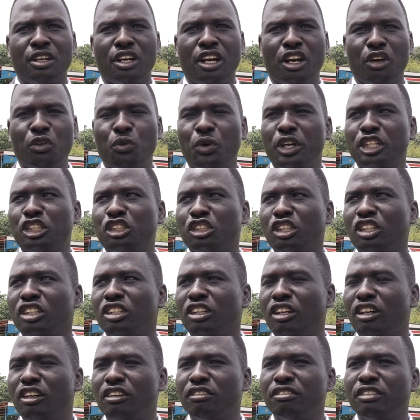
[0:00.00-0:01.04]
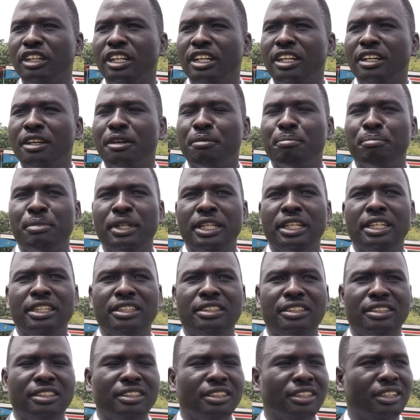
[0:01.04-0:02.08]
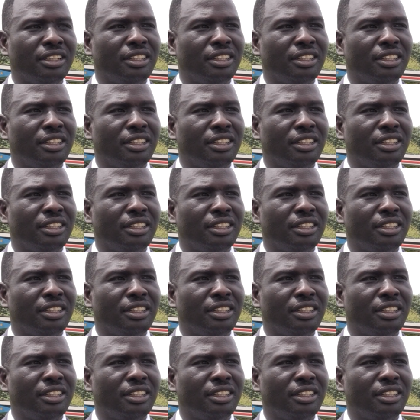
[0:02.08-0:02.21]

a question of, please,